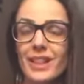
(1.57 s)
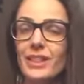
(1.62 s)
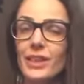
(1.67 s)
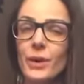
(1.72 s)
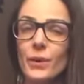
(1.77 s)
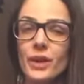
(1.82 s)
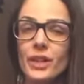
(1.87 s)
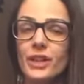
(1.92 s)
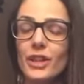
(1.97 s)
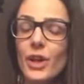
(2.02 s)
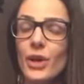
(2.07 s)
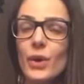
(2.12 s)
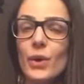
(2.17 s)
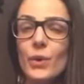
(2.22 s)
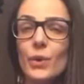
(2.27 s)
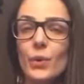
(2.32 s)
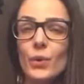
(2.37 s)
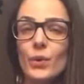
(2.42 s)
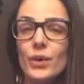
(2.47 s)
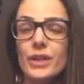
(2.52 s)
Hello,
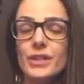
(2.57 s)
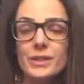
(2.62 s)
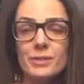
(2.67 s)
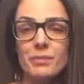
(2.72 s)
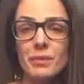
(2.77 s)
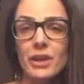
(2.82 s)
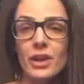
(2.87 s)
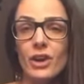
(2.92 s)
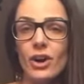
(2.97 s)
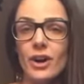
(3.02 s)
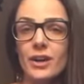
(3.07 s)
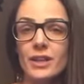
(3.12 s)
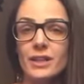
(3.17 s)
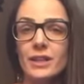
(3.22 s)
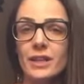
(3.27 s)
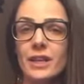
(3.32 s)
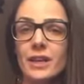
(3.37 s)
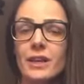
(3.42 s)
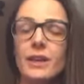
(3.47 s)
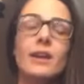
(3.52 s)
hello, it's me,
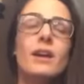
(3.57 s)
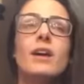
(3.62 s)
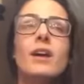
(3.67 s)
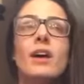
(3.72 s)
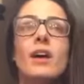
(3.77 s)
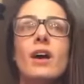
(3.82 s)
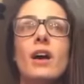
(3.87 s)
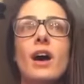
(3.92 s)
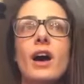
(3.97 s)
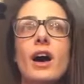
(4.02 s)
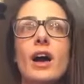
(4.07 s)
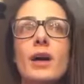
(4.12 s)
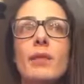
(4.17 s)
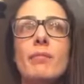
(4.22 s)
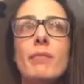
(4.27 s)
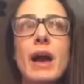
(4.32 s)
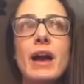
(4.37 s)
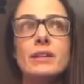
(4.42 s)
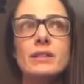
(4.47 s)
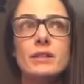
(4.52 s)
Arden Lee. I
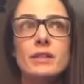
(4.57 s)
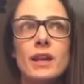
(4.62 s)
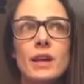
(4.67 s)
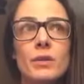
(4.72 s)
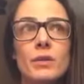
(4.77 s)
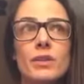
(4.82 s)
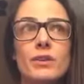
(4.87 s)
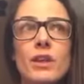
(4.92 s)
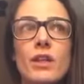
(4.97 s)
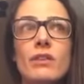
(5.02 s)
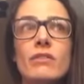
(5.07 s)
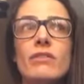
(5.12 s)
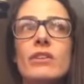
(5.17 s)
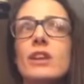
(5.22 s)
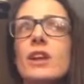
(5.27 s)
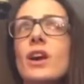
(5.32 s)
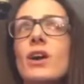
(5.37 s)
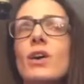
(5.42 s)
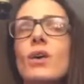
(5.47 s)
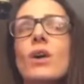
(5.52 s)
am back today with another
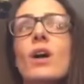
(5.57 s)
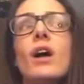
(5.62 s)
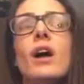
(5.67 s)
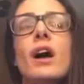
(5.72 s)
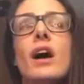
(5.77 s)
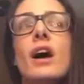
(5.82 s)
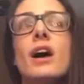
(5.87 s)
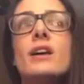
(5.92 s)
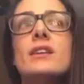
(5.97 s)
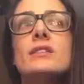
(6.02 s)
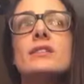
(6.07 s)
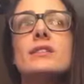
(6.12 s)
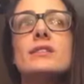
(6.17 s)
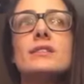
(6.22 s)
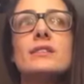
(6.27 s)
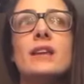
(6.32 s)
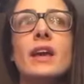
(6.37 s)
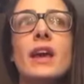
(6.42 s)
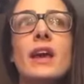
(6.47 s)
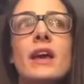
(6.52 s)
video. And
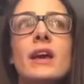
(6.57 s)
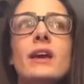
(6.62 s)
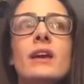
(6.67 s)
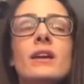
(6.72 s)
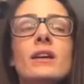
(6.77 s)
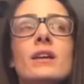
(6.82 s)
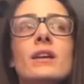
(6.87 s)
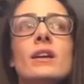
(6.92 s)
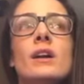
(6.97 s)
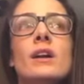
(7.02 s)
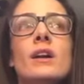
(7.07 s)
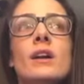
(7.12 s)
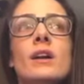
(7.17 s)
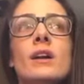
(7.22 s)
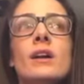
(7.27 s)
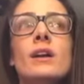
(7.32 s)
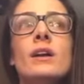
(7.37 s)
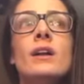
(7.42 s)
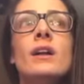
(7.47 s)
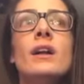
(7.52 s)
today,
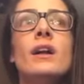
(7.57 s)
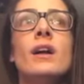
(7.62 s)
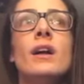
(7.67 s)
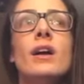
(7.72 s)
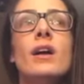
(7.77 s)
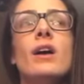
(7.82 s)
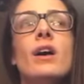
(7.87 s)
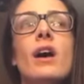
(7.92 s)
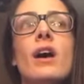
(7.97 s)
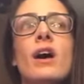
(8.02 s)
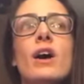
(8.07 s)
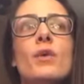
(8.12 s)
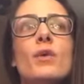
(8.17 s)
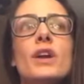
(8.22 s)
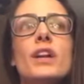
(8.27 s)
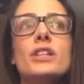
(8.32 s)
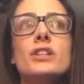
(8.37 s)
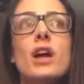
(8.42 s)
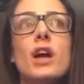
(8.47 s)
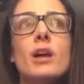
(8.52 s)
I
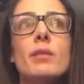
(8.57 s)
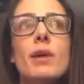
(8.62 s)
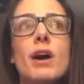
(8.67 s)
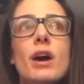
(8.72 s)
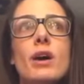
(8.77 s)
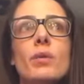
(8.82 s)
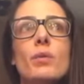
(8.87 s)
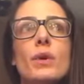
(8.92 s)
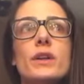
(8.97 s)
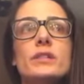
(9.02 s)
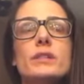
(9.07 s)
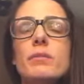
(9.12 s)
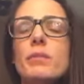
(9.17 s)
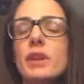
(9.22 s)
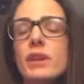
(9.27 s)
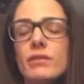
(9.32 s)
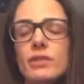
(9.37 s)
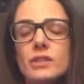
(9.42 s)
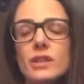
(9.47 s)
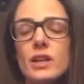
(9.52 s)
want to talk about what's a
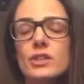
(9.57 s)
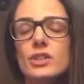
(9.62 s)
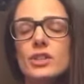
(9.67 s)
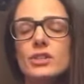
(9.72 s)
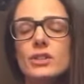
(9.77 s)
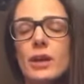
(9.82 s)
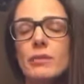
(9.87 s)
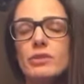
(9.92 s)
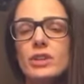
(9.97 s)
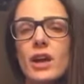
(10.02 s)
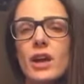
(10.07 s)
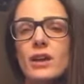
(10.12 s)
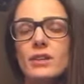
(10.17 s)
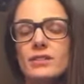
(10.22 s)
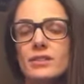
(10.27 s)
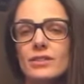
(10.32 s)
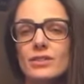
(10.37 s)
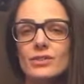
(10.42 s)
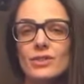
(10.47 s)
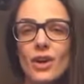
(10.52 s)
bit of a touchy
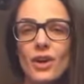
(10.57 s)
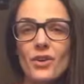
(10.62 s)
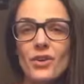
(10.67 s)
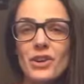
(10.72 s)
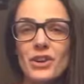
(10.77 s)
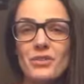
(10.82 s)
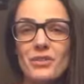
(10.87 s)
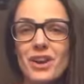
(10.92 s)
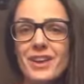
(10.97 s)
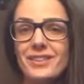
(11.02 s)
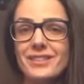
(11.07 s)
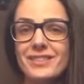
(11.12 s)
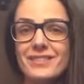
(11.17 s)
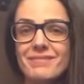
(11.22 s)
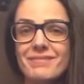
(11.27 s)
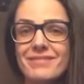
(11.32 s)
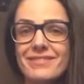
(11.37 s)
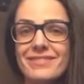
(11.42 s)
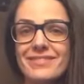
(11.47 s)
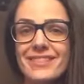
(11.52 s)
subject and has already raised a
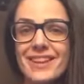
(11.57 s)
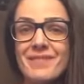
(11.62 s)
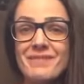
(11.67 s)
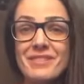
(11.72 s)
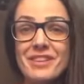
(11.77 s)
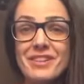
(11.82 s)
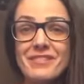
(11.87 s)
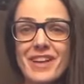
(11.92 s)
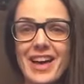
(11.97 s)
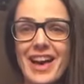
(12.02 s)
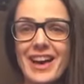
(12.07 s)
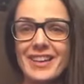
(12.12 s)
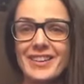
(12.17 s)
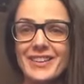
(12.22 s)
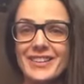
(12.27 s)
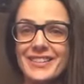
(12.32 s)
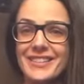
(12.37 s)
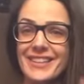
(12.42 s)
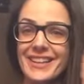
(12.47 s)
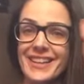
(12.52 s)
number of
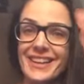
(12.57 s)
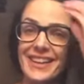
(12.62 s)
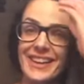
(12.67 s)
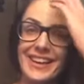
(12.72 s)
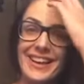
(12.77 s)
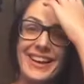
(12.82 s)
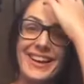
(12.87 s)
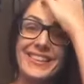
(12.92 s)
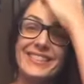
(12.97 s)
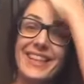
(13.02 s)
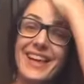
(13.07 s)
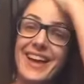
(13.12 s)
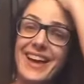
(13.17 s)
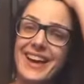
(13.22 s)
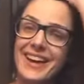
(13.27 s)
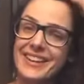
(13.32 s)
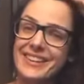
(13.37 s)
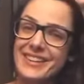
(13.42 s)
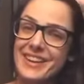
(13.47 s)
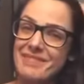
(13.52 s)
hackles
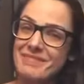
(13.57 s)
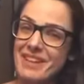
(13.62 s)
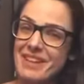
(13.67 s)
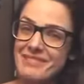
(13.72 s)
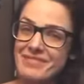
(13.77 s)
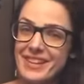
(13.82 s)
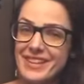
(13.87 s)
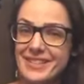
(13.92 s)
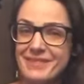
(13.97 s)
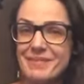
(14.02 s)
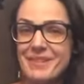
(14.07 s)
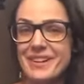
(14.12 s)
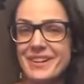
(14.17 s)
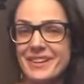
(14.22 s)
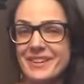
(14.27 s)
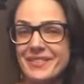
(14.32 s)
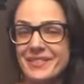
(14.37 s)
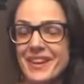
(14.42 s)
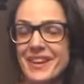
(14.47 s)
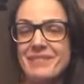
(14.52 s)
online on my
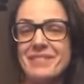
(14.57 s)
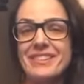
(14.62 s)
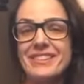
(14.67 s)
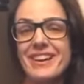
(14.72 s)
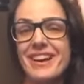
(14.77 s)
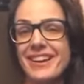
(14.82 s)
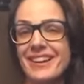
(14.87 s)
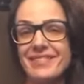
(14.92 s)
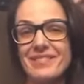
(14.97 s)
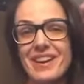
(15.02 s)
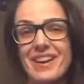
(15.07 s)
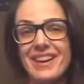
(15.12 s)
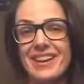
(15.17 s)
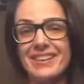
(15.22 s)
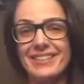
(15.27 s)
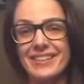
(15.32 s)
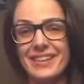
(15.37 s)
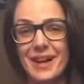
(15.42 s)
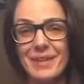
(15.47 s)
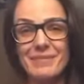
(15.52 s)
Facebook when I've been talking about
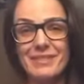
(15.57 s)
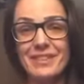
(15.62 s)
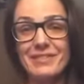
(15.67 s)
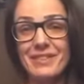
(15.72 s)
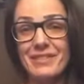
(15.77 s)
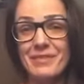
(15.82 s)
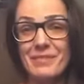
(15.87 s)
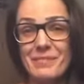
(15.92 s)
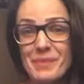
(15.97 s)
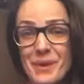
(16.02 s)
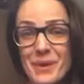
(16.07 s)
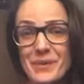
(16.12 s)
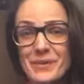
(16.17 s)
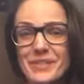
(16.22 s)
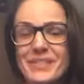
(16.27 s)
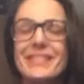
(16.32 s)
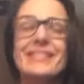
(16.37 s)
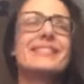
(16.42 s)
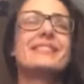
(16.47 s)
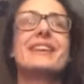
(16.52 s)
it in a couple of different
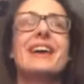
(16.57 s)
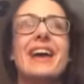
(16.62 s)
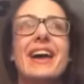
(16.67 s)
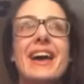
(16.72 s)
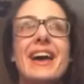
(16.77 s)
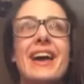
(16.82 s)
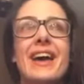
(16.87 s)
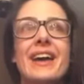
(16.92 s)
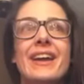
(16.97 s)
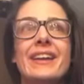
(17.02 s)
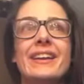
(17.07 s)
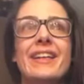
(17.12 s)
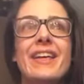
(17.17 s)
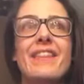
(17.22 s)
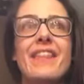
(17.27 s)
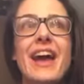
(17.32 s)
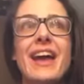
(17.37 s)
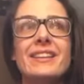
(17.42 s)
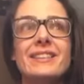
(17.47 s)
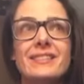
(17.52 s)
posts. And
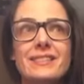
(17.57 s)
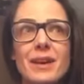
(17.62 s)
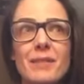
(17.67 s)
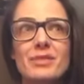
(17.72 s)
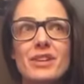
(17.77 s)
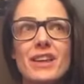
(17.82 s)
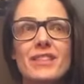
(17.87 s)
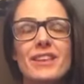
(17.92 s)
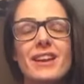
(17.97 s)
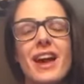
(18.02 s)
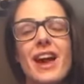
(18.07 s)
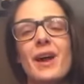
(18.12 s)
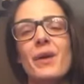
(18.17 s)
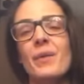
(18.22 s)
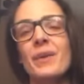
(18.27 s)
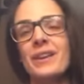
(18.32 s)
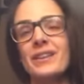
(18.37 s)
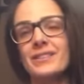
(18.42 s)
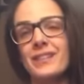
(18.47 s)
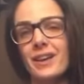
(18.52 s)
that subject that I
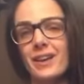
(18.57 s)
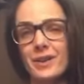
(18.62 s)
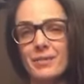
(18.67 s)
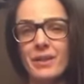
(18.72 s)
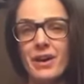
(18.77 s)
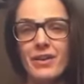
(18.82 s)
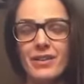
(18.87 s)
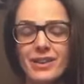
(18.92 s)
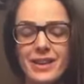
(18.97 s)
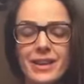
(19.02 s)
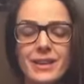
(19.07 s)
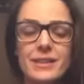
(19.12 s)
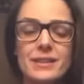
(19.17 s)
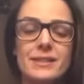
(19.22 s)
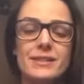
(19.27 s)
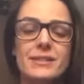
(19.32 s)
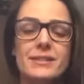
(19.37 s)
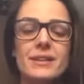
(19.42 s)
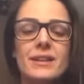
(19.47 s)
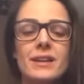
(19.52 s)
want to talk about
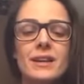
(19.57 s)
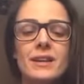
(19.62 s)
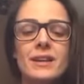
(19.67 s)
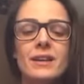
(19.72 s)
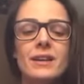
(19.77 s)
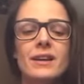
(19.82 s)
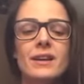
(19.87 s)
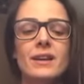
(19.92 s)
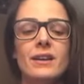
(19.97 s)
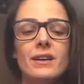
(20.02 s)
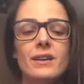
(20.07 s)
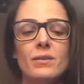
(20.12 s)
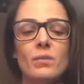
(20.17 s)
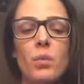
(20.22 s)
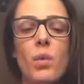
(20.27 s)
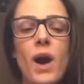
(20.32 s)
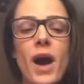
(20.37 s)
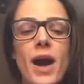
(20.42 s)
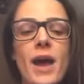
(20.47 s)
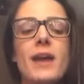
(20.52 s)
is
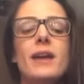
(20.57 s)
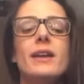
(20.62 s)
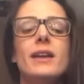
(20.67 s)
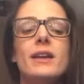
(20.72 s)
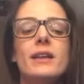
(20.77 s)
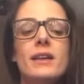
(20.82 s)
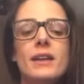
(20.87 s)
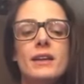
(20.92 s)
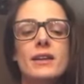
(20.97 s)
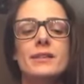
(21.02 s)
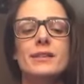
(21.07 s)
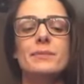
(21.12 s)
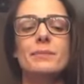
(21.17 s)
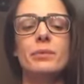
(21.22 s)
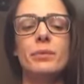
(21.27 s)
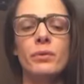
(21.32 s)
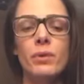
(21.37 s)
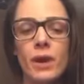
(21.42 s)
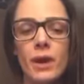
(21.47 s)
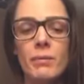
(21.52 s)
why it is
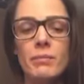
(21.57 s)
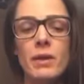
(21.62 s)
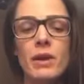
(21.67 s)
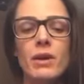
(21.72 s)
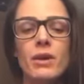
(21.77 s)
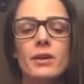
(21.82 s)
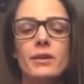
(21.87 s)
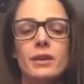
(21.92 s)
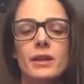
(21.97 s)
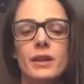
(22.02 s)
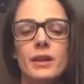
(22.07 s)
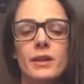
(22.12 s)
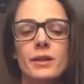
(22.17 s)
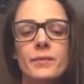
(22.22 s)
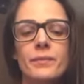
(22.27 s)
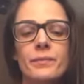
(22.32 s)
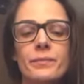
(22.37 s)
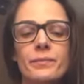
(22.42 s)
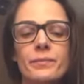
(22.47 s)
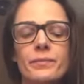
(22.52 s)
primarily
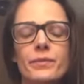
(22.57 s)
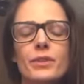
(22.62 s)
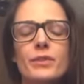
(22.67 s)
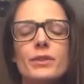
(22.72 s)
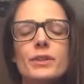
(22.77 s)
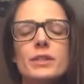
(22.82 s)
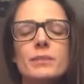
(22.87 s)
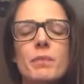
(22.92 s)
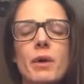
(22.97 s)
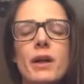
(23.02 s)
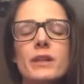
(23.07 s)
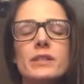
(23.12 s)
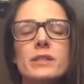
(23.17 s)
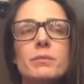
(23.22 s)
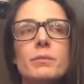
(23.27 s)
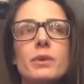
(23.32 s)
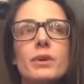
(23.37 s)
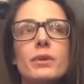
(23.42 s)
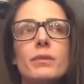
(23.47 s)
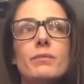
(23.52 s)
the
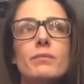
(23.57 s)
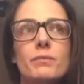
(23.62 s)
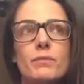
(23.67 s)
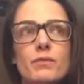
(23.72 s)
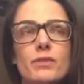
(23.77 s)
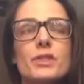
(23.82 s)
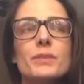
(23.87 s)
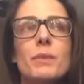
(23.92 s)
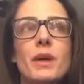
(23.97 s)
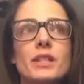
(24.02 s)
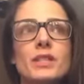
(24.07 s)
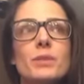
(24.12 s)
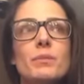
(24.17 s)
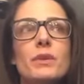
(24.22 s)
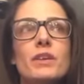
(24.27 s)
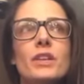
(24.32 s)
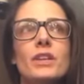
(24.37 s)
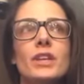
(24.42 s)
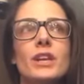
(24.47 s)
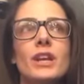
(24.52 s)

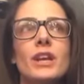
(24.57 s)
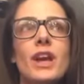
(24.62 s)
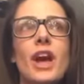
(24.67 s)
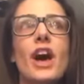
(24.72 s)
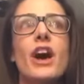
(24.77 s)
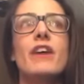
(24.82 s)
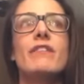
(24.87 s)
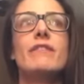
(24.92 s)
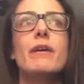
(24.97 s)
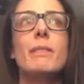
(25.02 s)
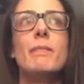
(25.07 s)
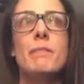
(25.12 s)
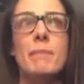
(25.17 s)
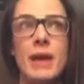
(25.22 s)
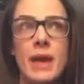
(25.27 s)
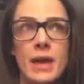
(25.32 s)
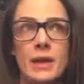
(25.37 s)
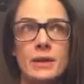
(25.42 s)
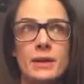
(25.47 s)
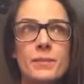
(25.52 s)
responsibility of
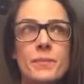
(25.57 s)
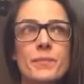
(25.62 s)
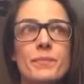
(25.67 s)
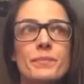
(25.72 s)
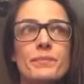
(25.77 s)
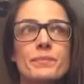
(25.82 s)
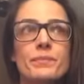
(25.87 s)
men